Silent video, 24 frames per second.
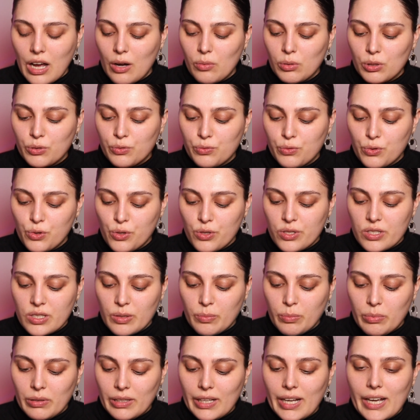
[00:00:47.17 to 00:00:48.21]
I will first
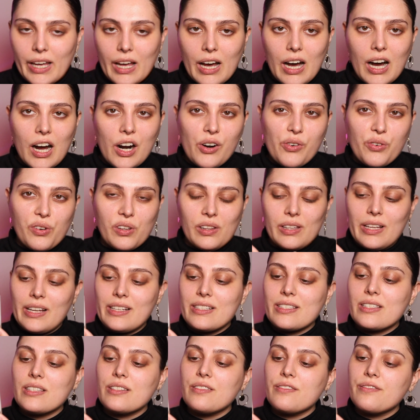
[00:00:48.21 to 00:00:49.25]
apply
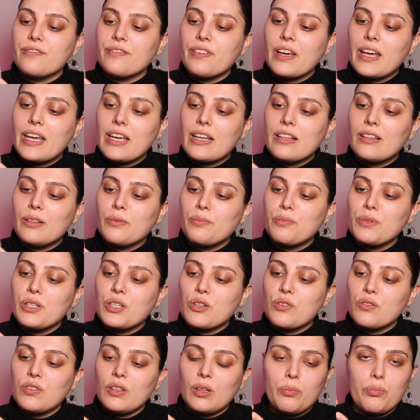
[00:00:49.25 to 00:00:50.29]
Hourglass Veil
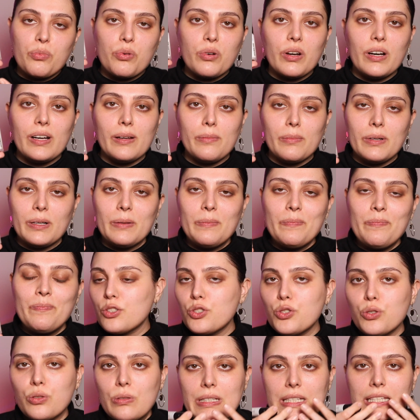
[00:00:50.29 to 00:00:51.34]
Mineral Primer
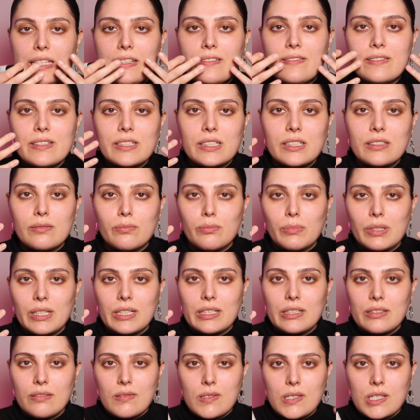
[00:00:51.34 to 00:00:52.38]
to even
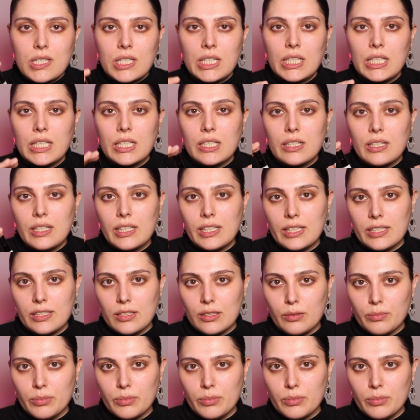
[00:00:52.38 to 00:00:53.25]
my skin a little